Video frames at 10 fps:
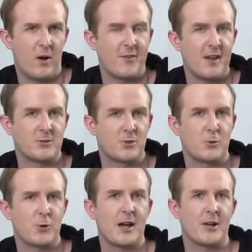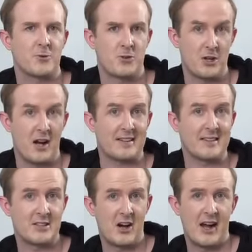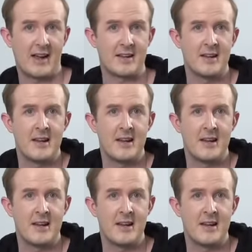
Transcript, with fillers: 1399.